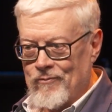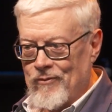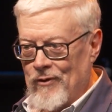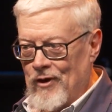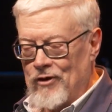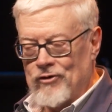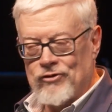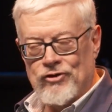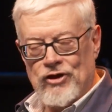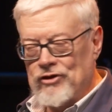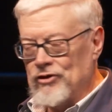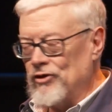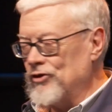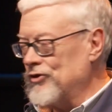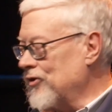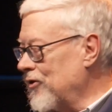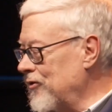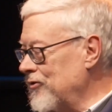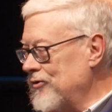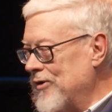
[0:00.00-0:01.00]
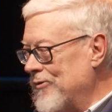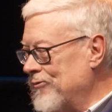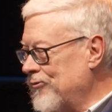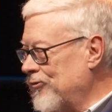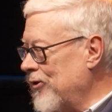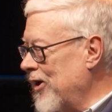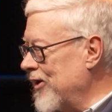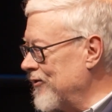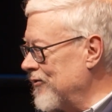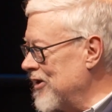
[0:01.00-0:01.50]
Because Jesus told you up
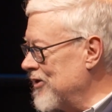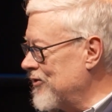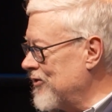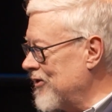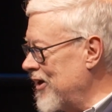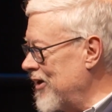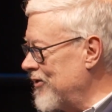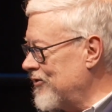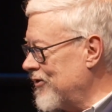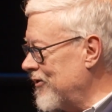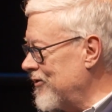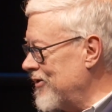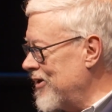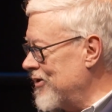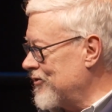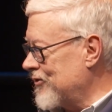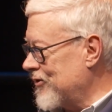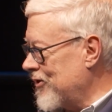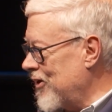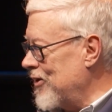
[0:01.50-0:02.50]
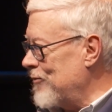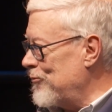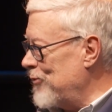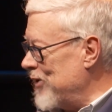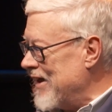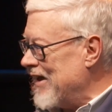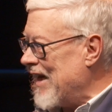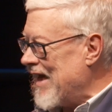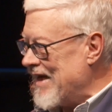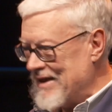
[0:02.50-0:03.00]
front, it's going to be
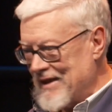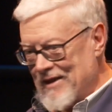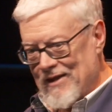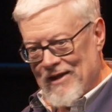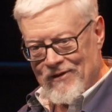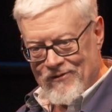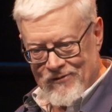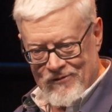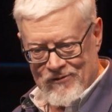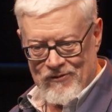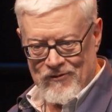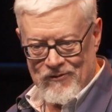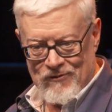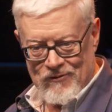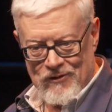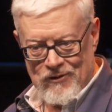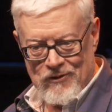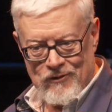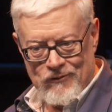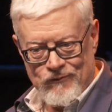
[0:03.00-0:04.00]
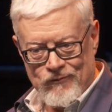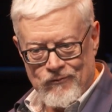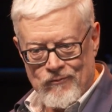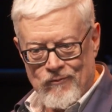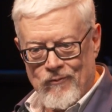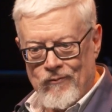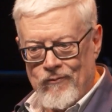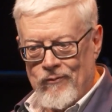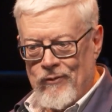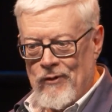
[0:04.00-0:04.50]
like this.
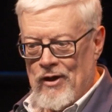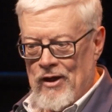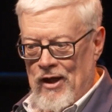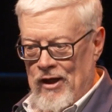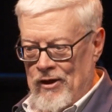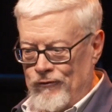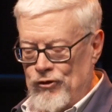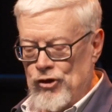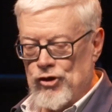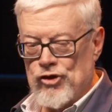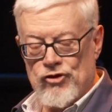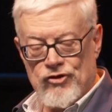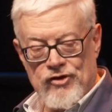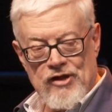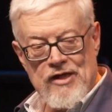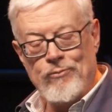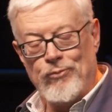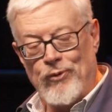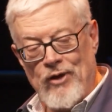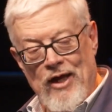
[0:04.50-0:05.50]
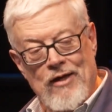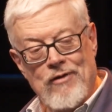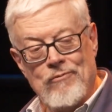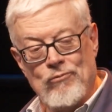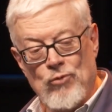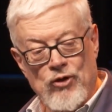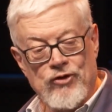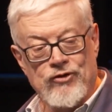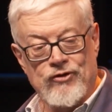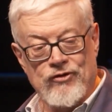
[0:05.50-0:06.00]
And if you just keep planting
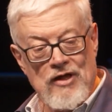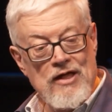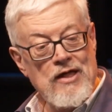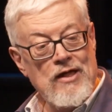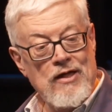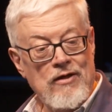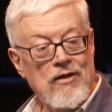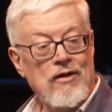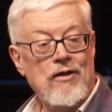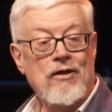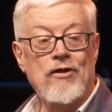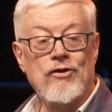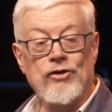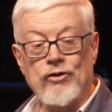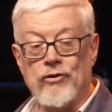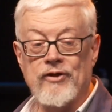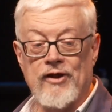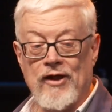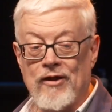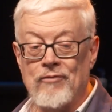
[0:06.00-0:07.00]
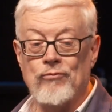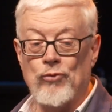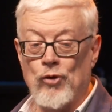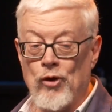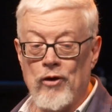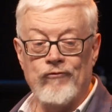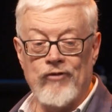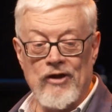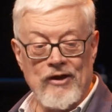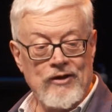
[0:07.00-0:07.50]
more seed, you'll get more
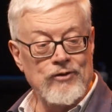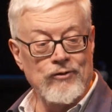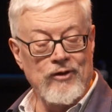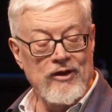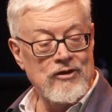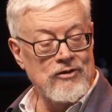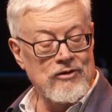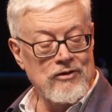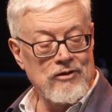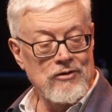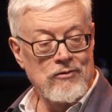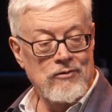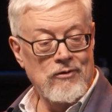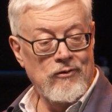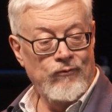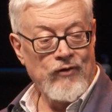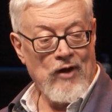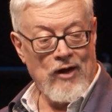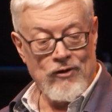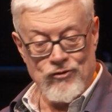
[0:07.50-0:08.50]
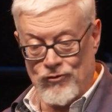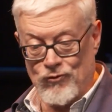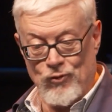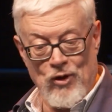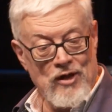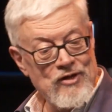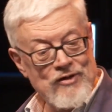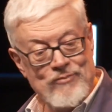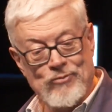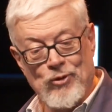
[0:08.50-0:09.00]
victories as
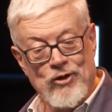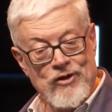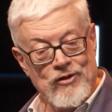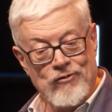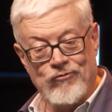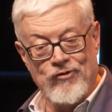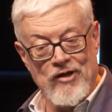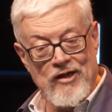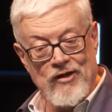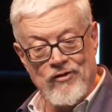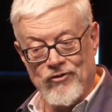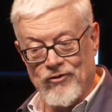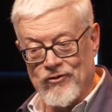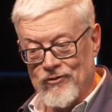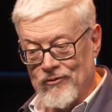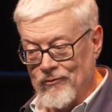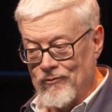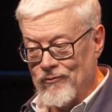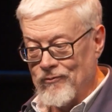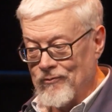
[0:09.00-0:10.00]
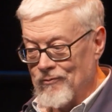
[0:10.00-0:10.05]
well as more defeats.